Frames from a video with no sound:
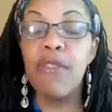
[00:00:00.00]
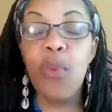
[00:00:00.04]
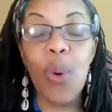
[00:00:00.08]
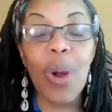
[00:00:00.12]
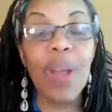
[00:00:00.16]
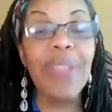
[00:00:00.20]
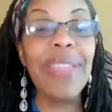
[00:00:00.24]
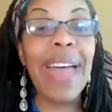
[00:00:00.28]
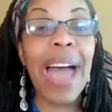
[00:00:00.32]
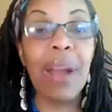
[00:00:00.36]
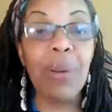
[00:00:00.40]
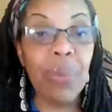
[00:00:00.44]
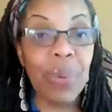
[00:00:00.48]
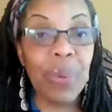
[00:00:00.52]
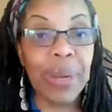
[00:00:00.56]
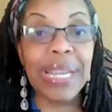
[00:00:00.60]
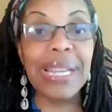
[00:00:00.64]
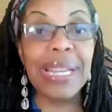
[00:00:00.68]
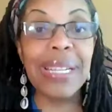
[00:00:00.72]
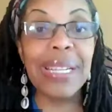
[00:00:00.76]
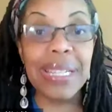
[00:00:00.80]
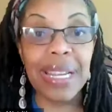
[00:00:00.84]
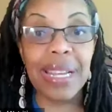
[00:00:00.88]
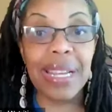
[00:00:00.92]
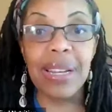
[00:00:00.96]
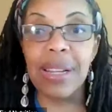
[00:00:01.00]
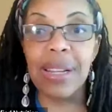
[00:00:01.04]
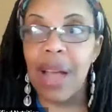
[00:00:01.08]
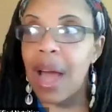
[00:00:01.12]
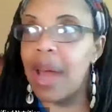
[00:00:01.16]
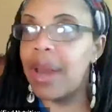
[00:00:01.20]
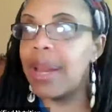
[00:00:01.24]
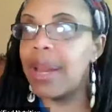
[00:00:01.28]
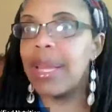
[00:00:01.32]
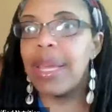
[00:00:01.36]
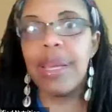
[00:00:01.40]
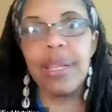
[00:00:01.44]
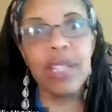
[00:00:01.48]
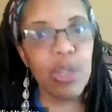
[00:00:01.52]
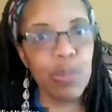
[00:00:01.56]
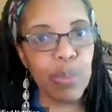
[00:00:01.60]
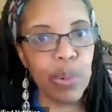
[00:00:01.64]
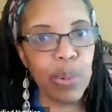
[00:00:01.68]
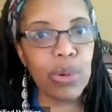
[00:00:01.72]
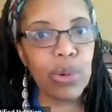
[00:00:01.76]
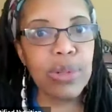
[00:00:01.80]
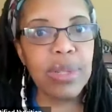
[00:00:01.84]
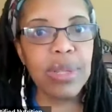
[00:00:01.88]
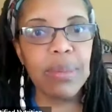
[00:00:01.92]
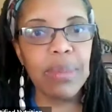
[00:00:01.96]
For that reason, God again
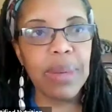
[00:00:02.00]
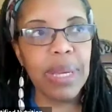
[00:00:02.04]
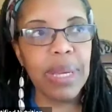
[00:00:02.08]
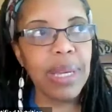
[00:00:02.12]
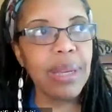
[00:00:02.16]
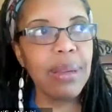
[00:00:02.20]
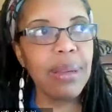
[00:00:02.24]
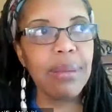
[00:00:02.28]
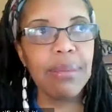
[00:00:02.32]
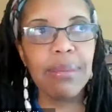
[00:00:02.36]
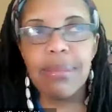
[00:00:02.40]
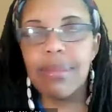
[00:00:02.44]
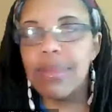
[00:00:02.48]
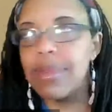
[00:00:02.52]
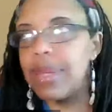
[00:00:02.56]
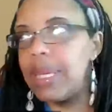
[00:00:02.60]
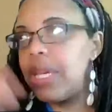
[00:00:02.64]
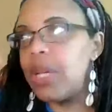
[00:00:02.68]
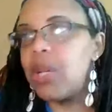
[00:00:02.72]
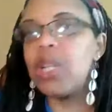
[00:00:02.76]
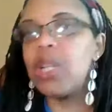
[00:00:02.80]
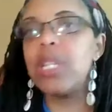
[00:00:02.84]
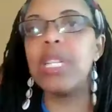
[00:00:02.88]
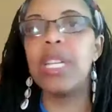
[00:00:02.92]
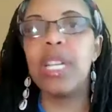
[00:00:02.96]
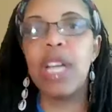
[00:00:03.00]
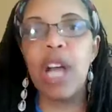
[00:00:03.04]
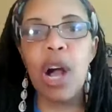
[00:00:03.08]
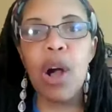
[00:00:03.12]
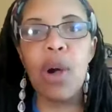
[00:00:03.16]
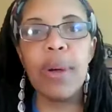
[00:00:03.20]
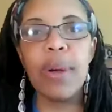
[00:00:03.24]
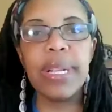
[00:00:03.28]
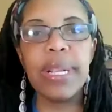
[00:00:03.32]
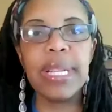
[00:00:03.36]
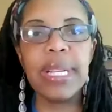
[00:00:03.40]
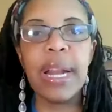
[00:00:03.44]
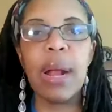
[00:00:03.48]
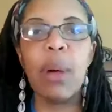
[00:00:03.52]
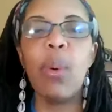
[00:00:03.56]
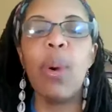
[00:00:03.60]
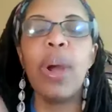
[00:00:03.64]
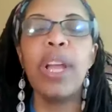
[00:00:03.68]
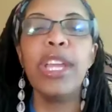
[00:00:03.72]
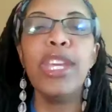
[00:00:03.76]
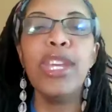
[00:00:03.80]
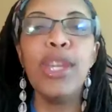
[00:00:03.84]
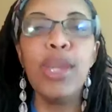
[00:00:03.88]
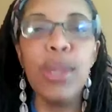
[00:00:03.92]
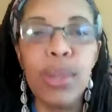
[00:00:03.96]
spoke to me years ago and said, I
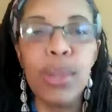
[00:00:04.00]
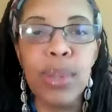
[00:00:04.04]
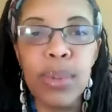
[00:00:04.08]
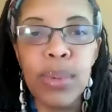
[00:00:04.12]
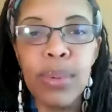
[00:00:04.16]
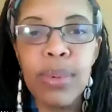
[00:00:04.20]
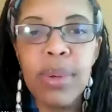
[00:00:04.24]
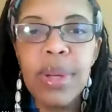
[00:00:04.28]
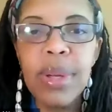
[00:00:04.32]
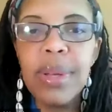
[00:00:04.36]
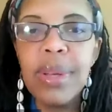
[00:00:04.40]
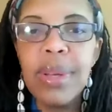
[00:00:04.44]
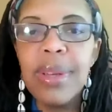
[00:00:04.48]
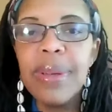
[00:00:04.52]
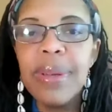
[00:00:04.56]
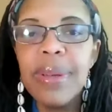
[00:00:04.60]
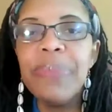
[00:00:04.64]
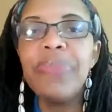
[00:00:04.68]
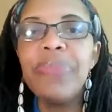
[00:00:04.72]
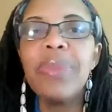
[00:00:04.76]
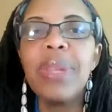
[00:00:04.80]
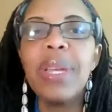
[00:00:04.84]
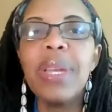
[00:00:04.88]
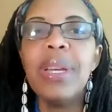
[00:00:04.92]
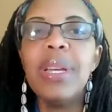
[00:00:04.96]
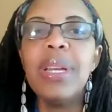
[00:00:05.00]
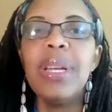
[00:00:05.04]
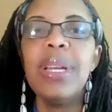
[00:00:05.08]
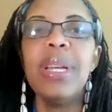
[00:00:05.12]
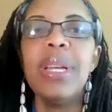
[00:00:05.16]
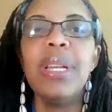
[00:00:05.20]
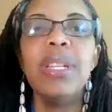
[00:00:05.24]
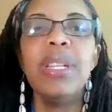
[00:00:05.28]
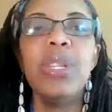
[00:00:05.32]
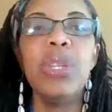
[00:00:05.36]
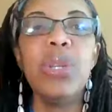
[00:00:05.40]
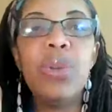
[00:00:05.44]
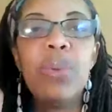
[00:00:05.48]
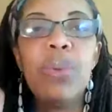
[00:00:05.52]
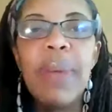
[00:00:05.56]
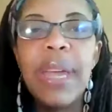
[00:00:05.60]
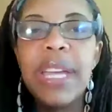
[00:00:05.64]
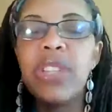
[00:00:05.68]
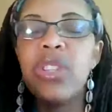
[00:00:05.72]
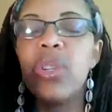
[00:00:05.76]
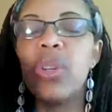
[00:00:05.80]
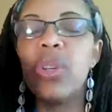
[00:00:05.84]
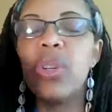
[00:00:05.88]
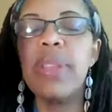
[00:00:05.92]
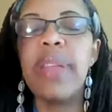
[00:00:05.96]
want you to
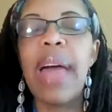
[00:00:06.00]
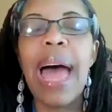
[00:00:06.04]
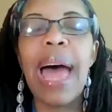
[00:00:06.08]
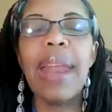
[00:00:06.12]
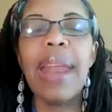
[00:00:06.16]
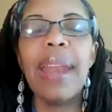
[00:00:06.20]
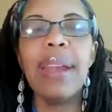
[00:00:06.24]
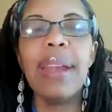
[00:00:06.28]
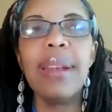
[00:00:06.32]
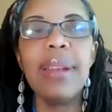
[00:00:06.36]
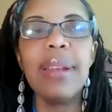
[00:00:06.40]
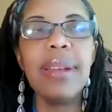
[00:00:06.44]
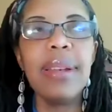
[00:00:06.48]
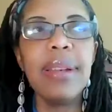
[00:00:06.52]
make sure that